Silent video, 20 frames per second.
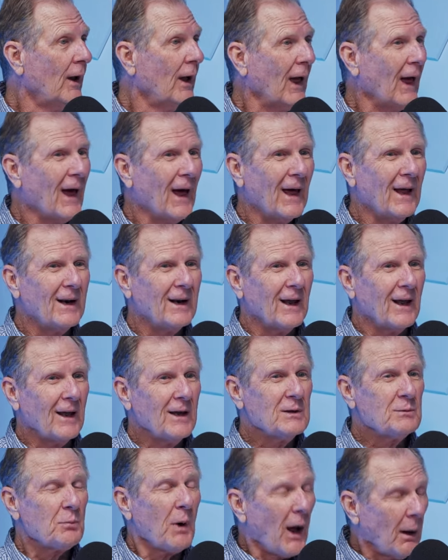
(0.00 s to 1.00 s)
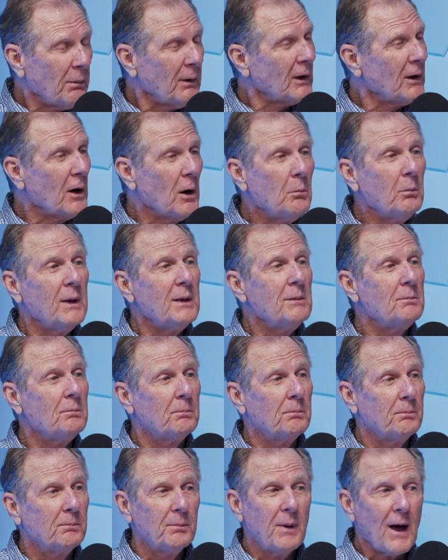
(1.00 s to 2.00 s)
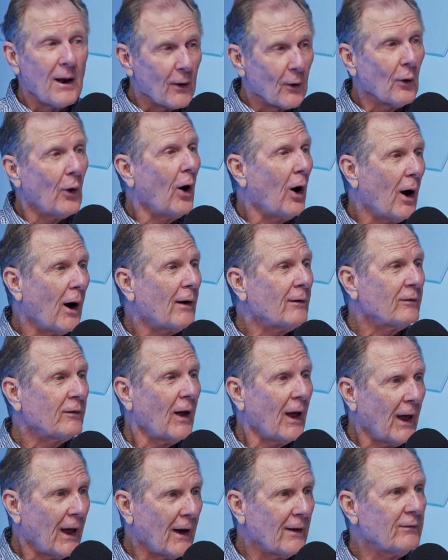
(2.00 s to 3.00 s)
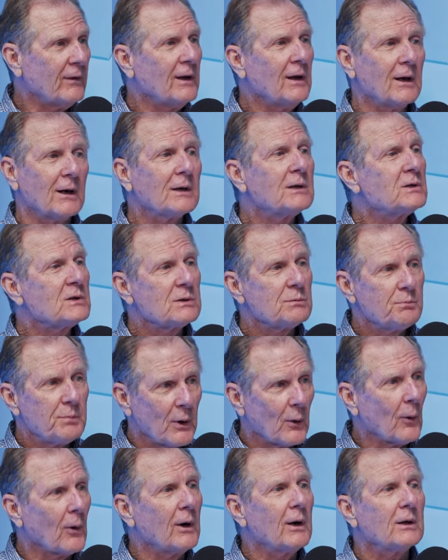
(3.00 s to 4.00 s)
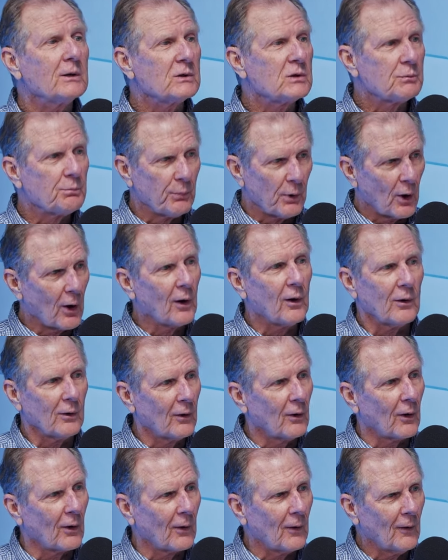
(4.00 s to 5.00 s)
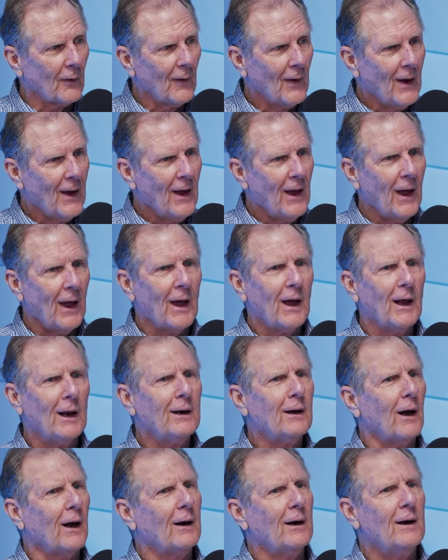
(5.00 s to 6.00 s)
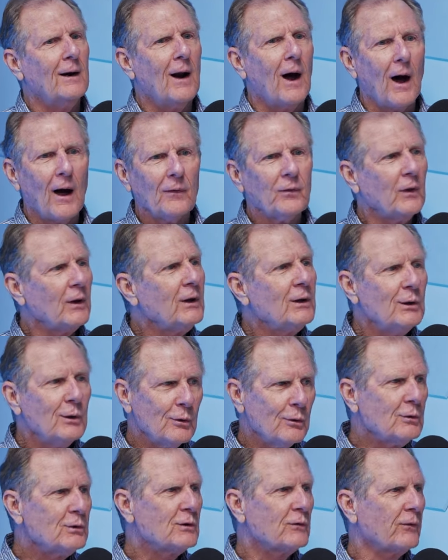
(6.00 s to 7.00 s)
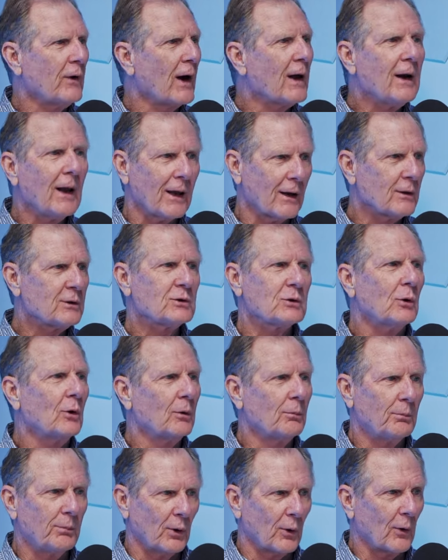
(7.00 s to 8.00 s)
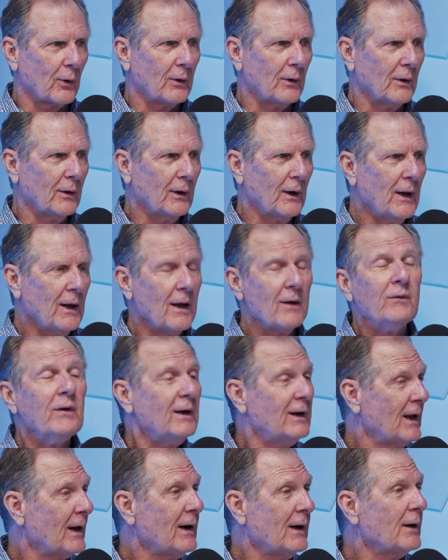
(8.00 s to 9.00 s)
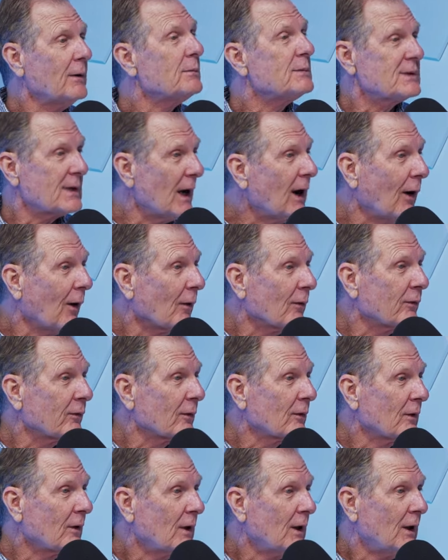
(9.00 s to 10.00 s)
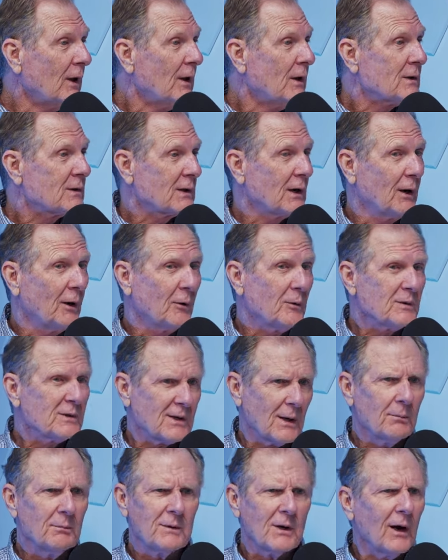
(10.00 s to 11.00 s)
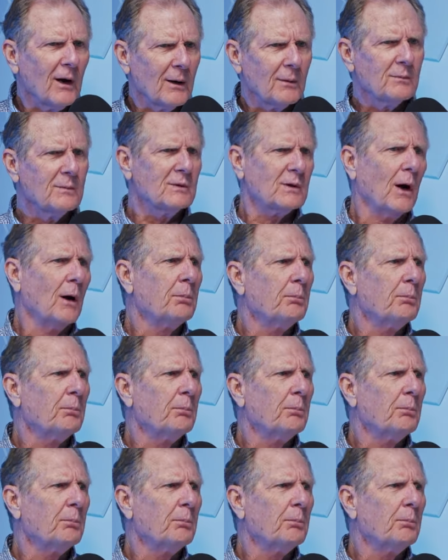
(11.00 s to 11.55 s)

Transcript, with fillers: And he's probably going to be better off having an experienced partner and not the huge financial burden if he did it himself. True. So sometimes a